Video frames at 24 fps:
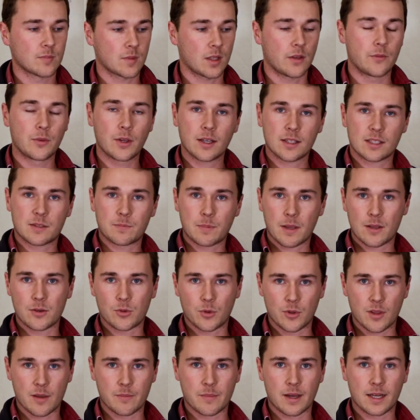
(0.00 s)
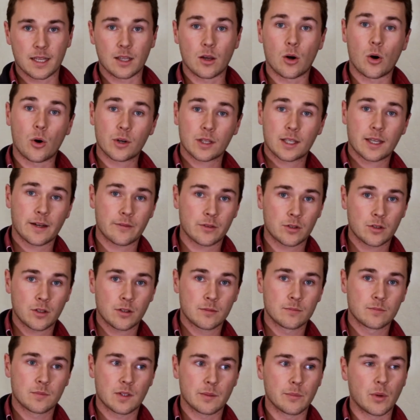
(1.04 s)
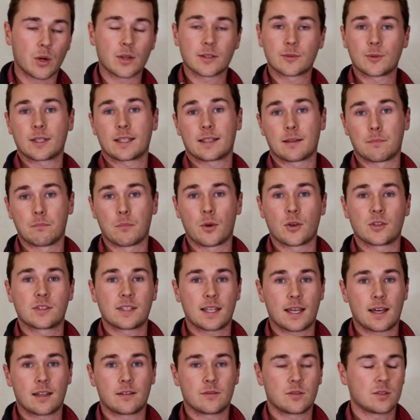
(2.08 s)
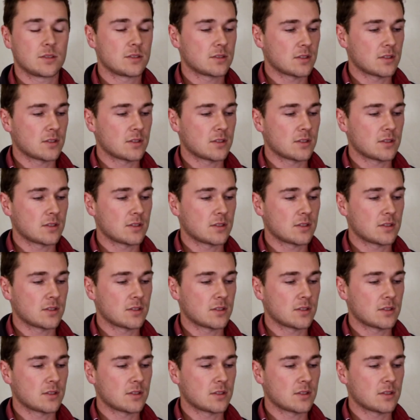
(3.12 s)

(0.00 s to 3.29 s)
If you're going to spend all that money on a cover crop, you might as well get the most out of it.